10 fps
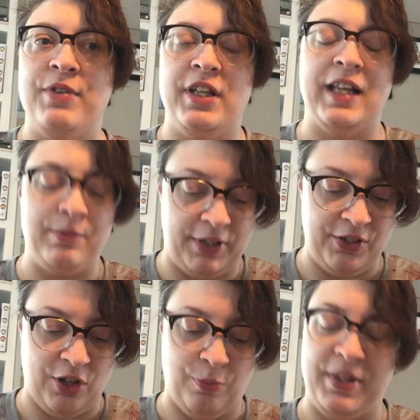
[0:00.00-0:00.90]
when the
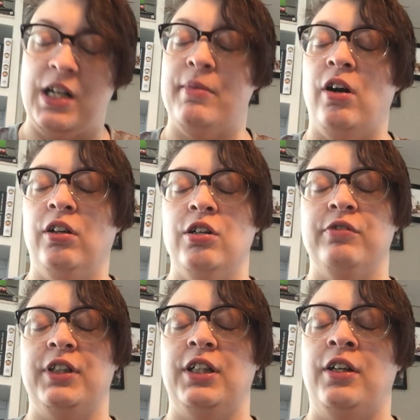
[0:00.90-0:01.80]
library is open, I'm all
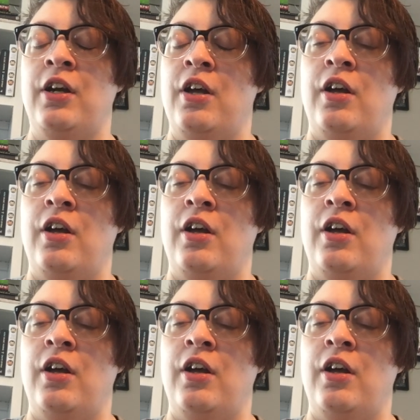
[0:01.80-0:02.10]
over